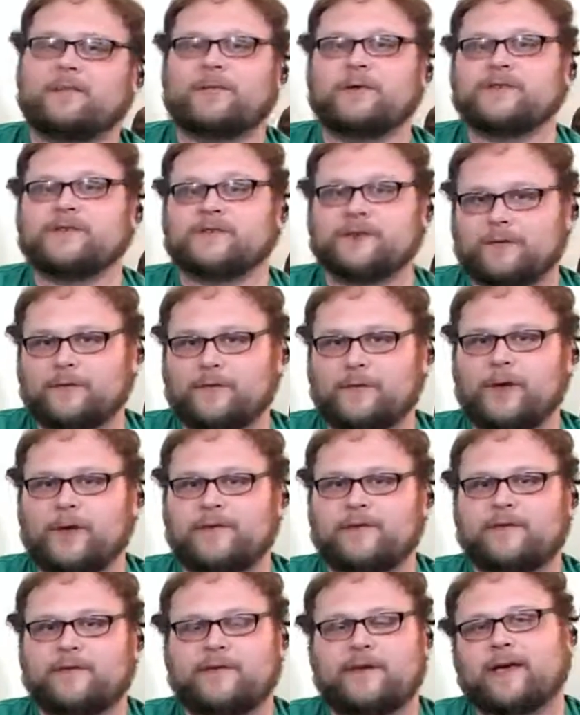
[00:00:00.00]
the Preserver
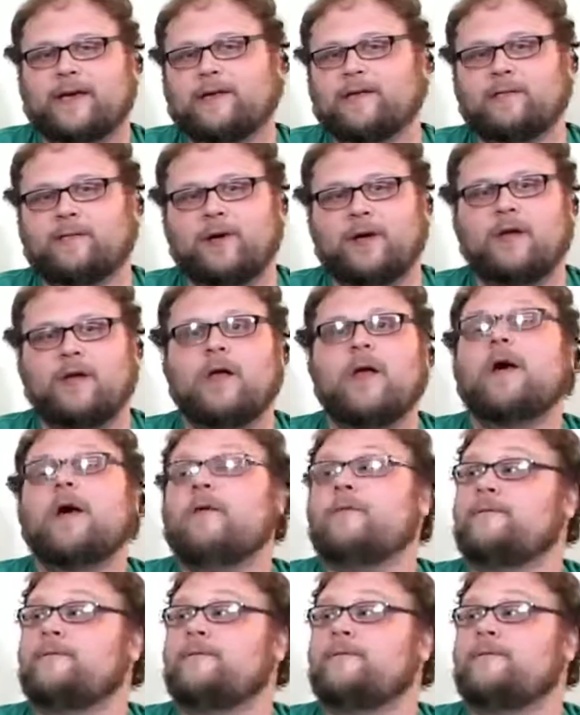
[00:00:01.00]
in this deck as well.